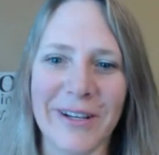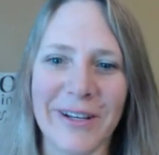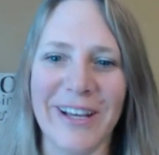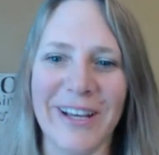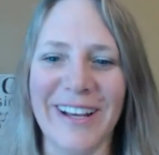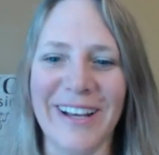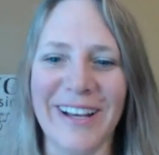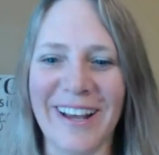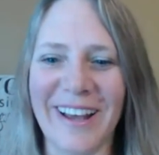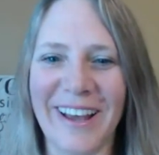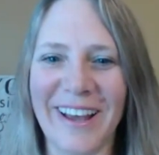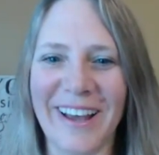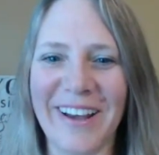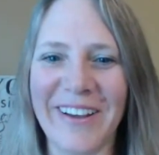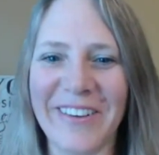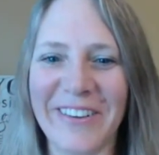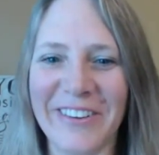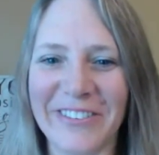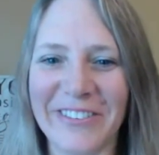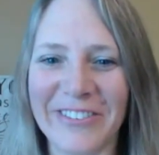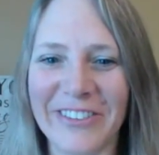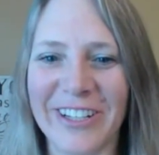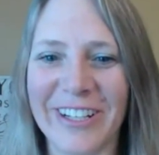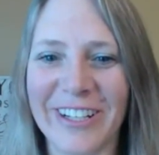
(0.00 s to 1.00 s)

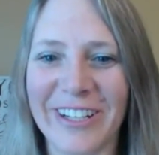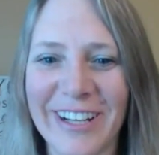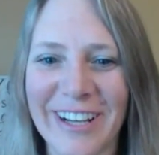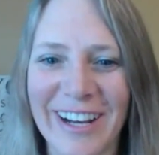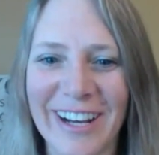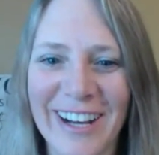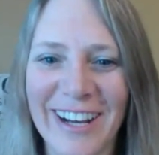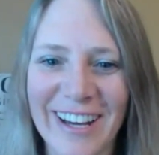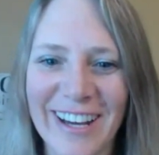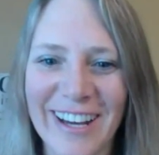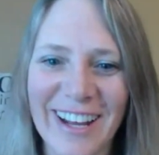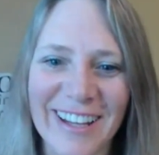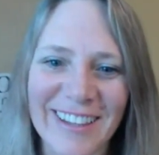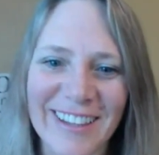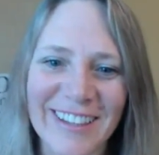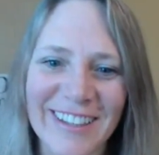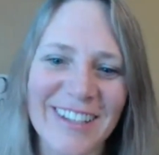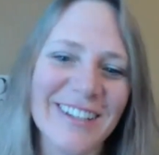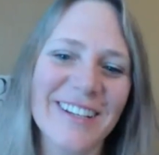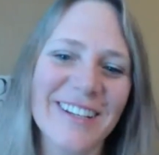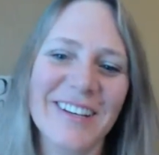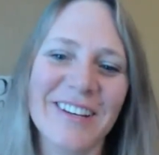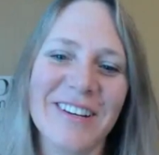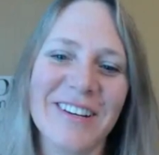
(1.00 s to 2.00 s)
I forgot how
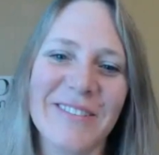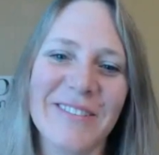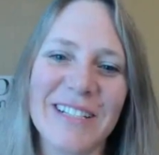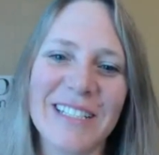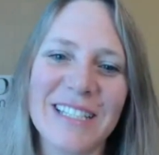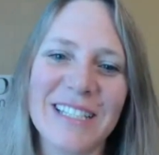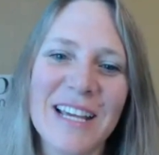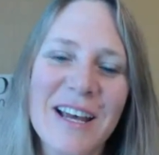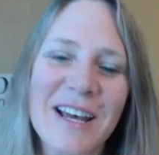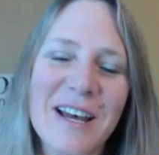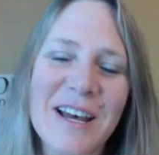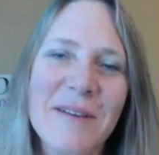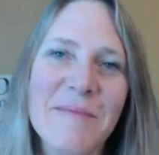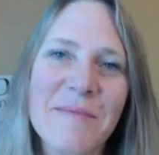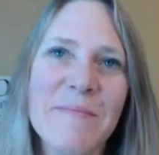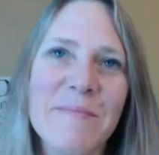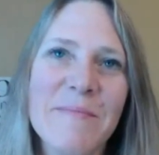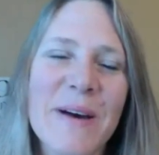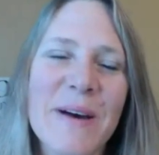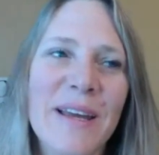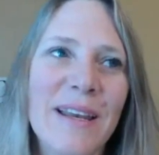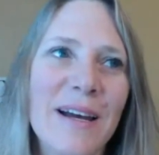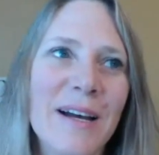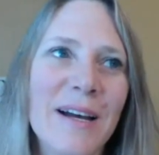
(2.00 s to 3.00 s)
long ago it was,
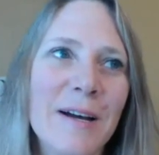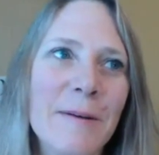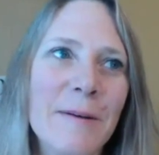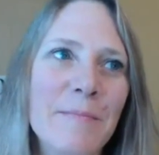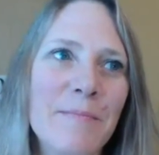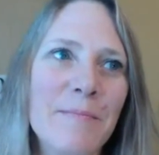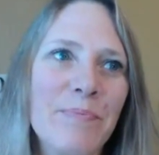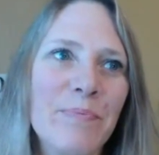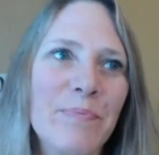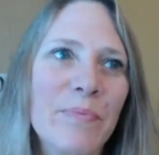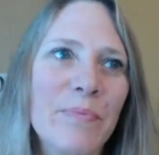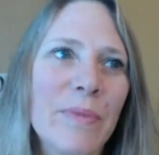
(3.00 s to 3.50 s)
but